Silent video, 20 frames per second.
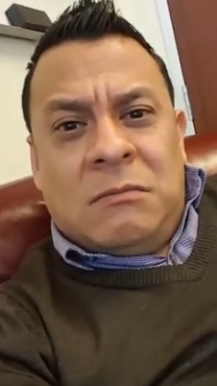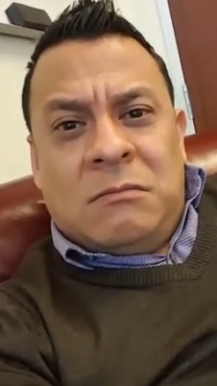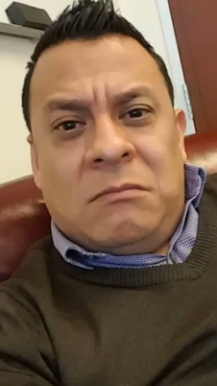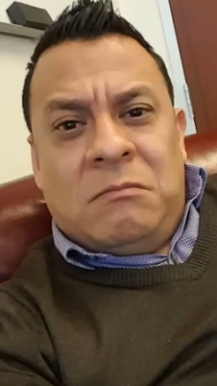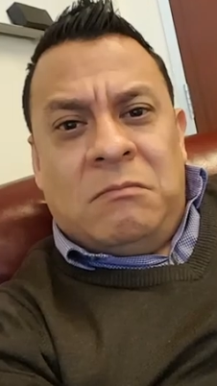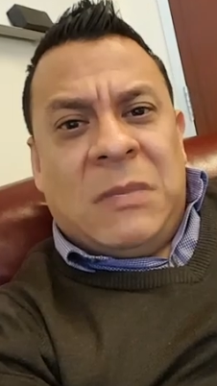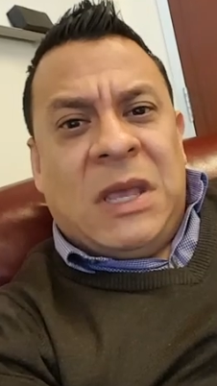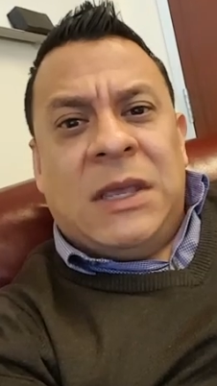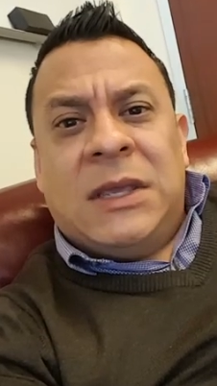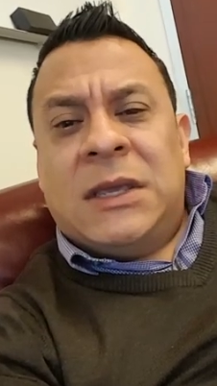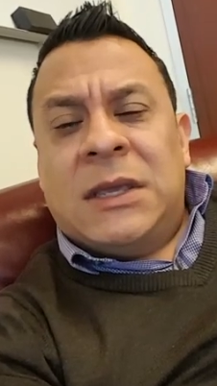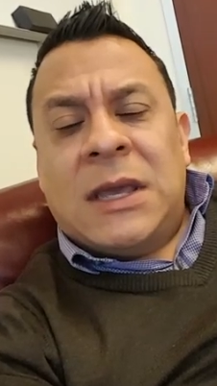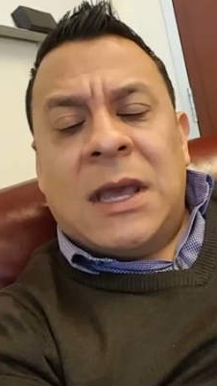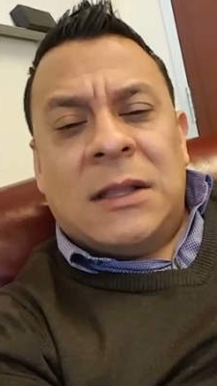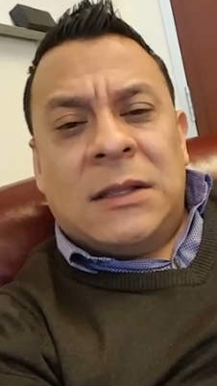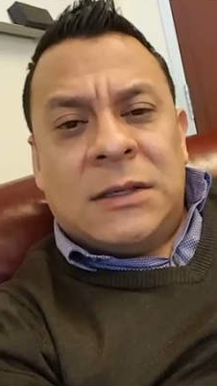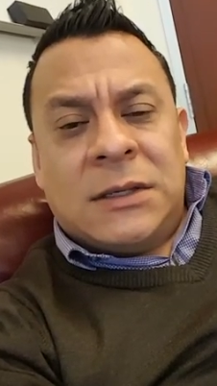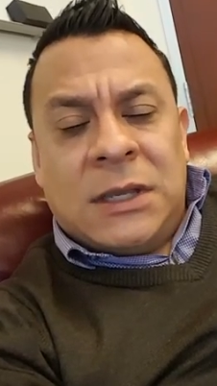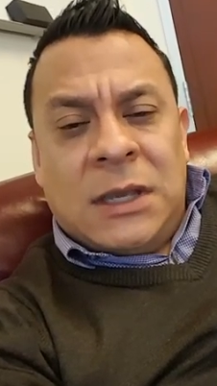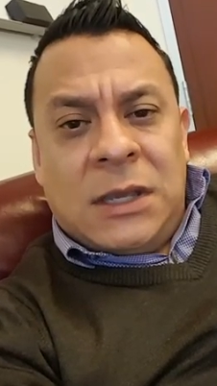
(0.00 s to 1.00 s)
making
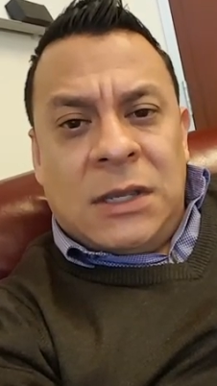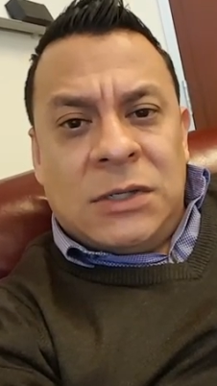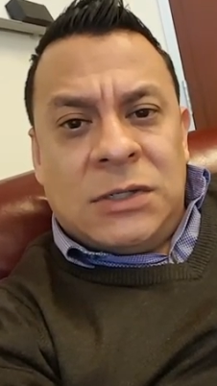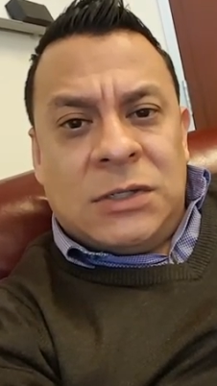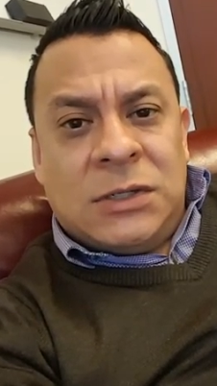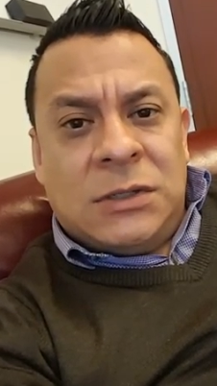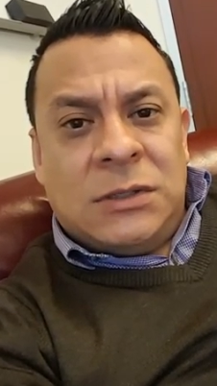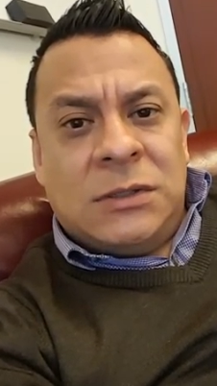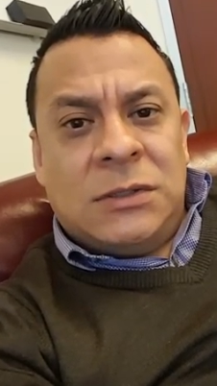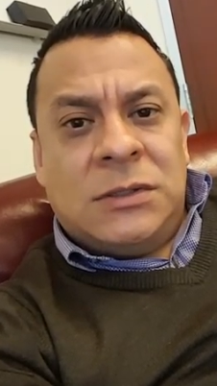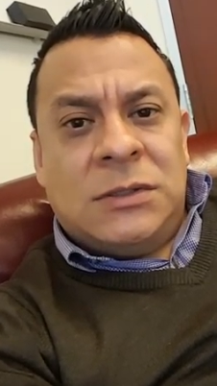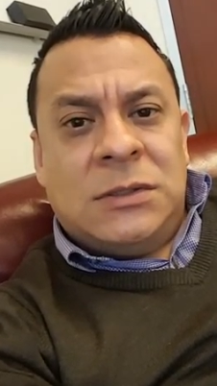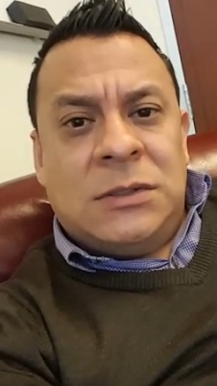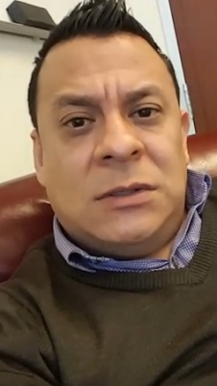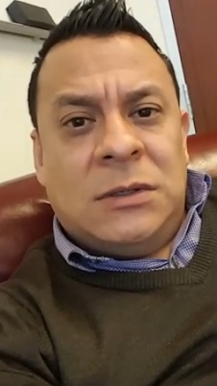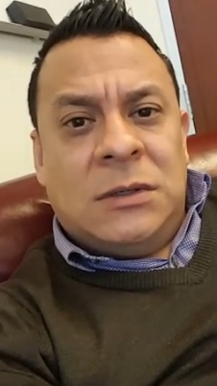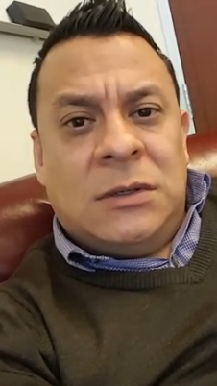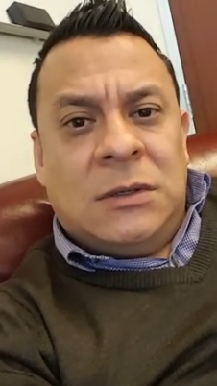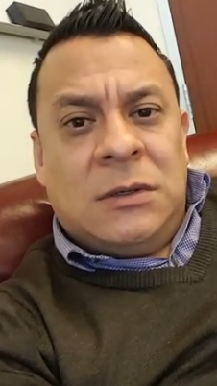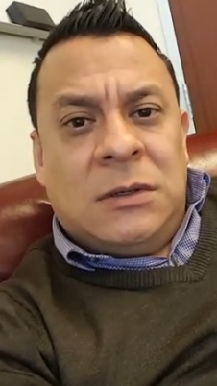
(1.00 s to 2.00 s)
allegations
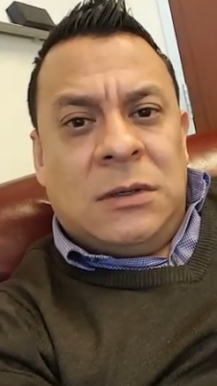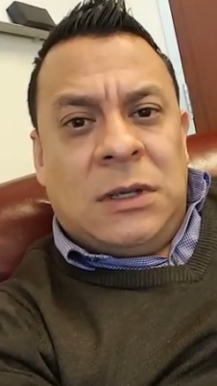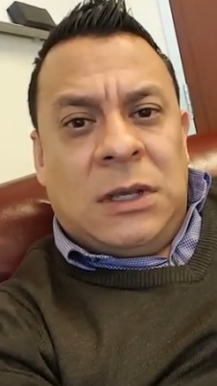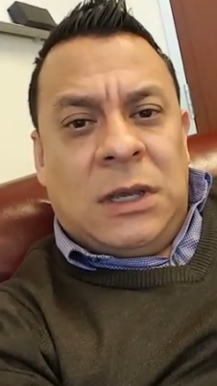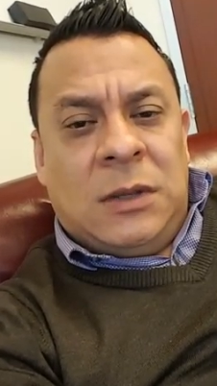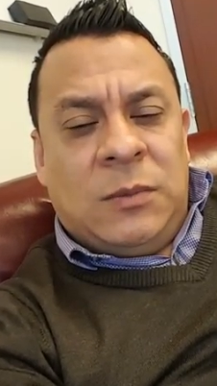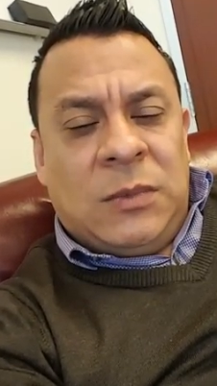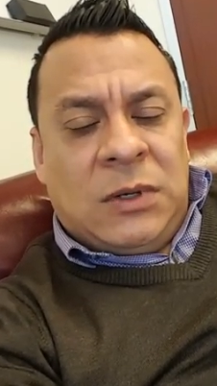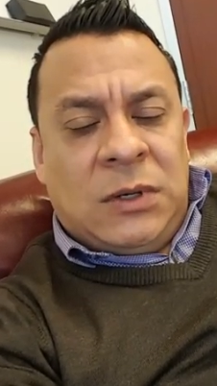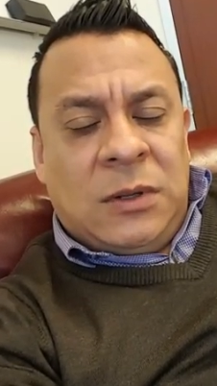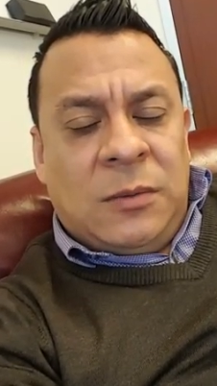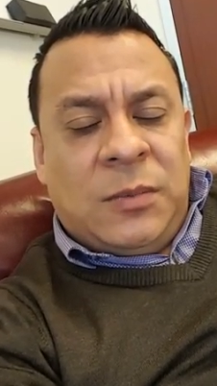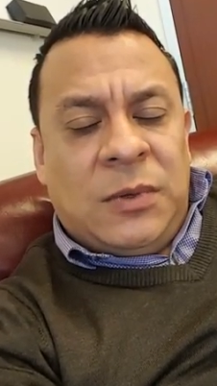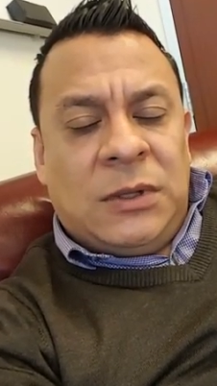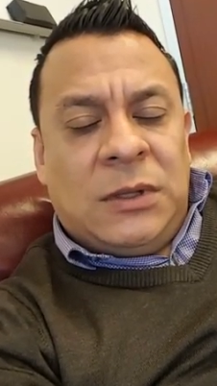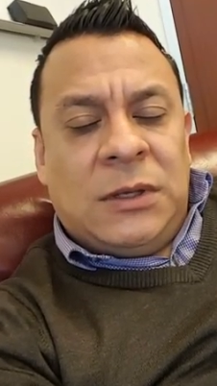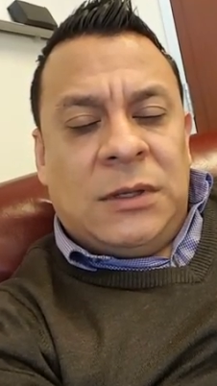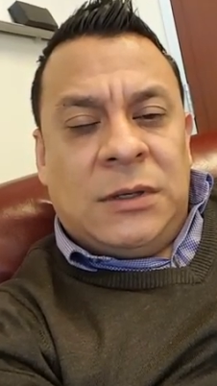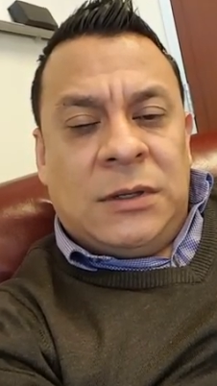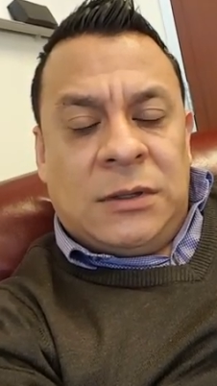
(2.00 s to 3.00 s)
and
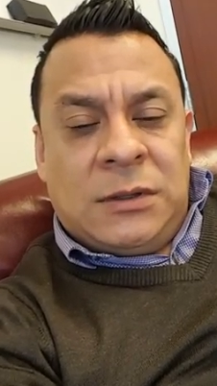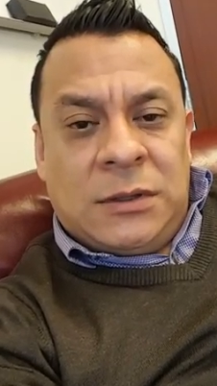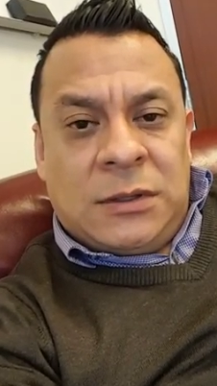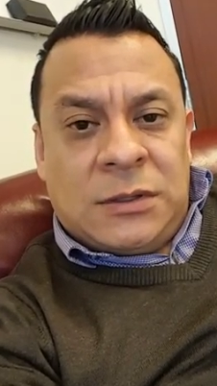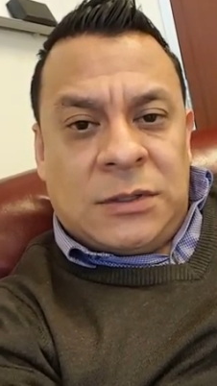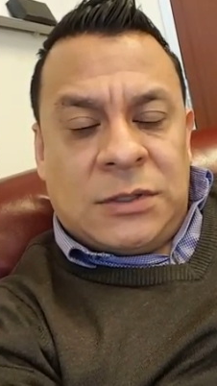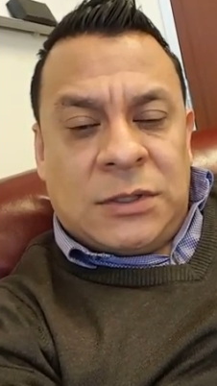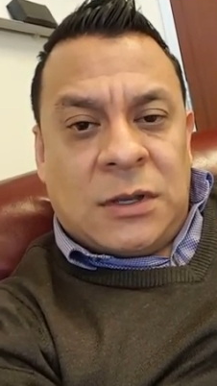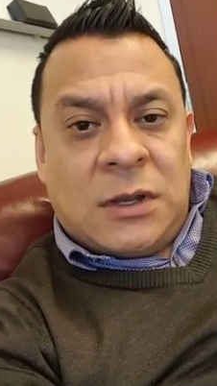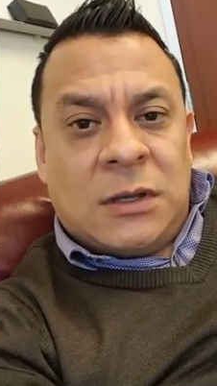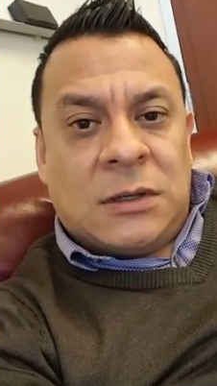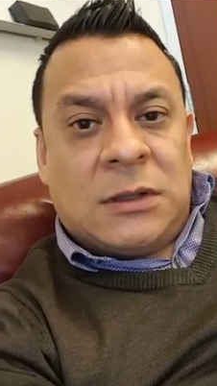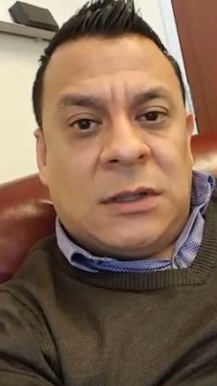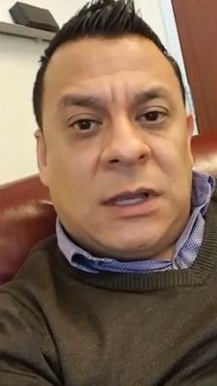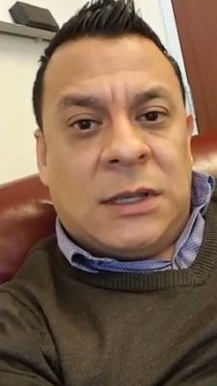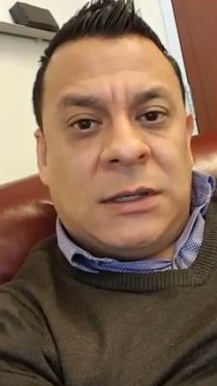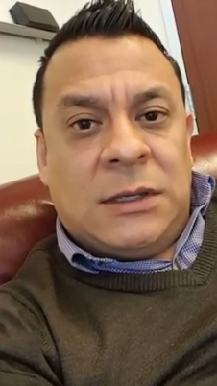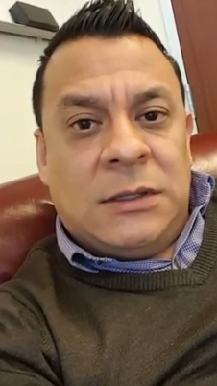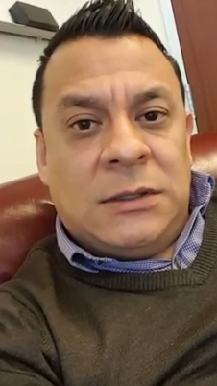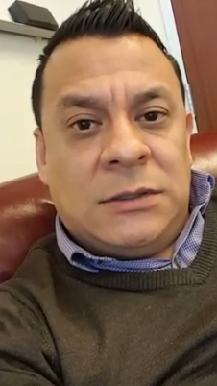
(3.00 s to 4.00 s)
manipulating the stock
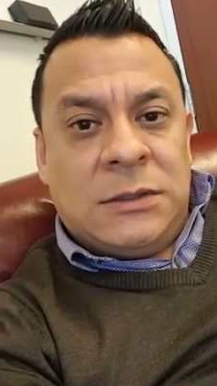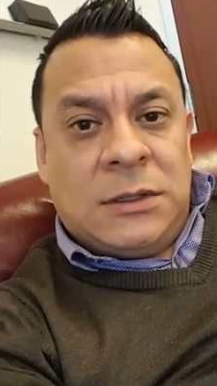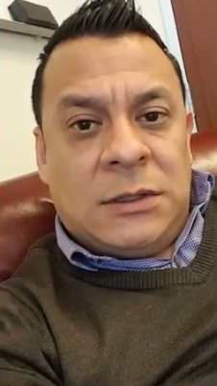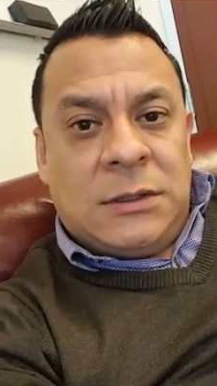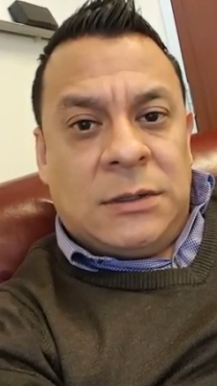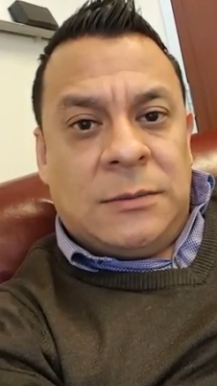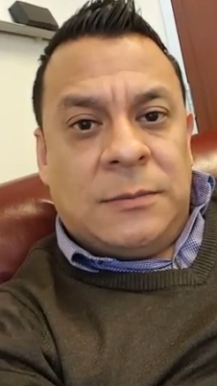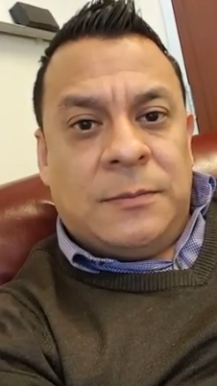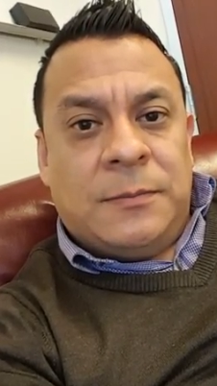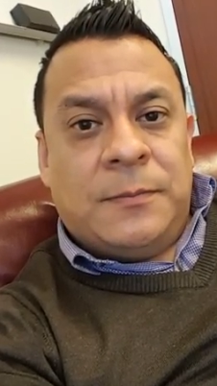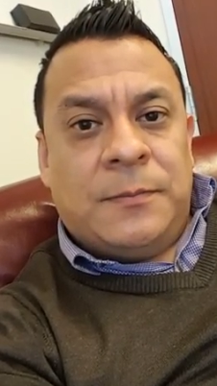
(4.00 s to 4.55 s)
like he did.